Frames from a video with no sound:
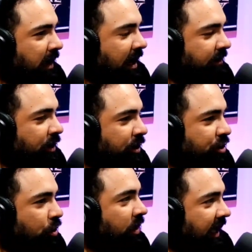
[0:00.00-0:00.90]
We have a
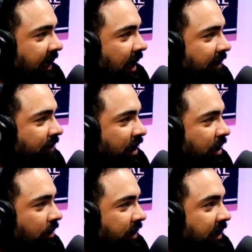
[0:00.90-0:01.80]
shooting on
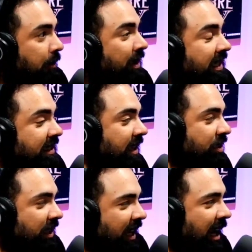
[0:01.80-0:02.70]
video that the police
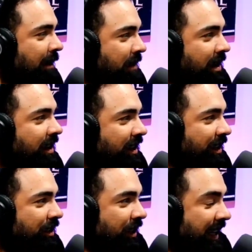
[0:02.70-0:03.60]
actually came
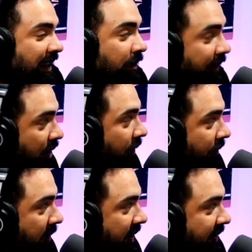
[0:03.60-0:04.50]
to get the video
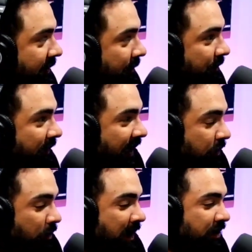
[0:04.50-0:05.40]
from us.
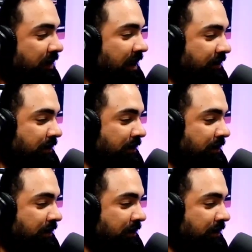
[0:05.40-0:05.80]
Because where my